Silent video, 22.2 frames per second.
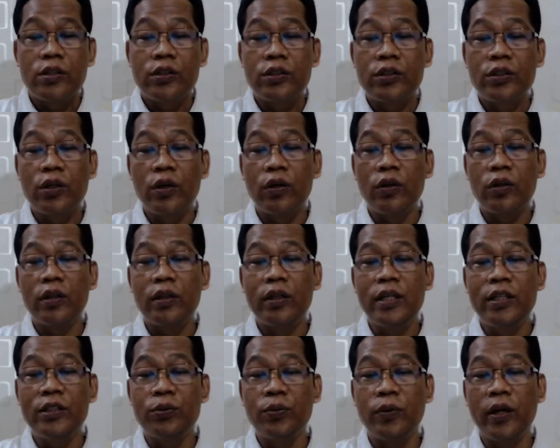So
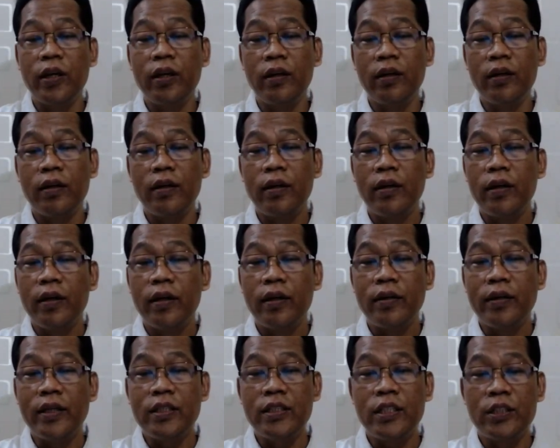this
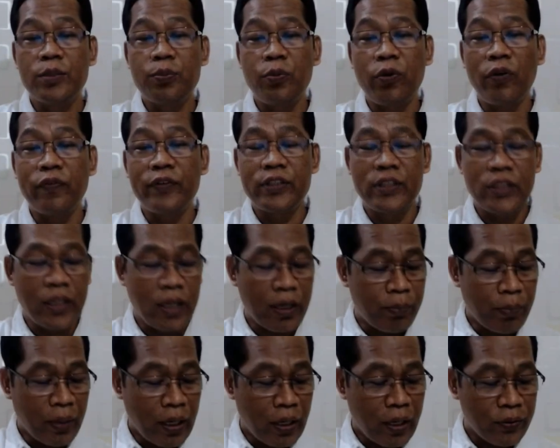is prophecy
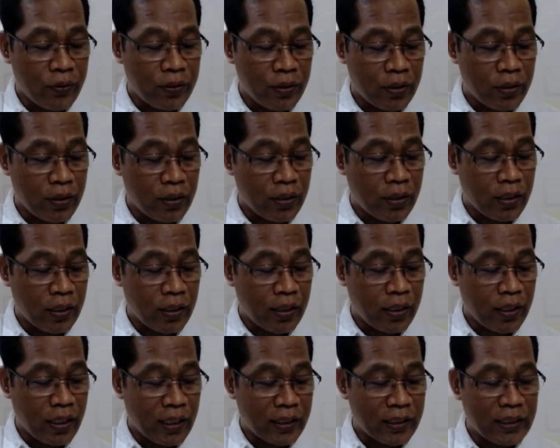about
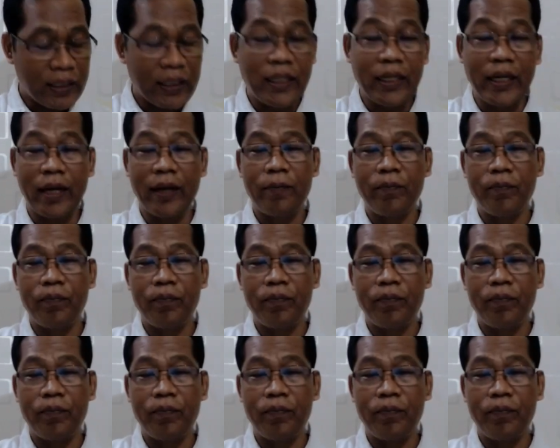the Assyria.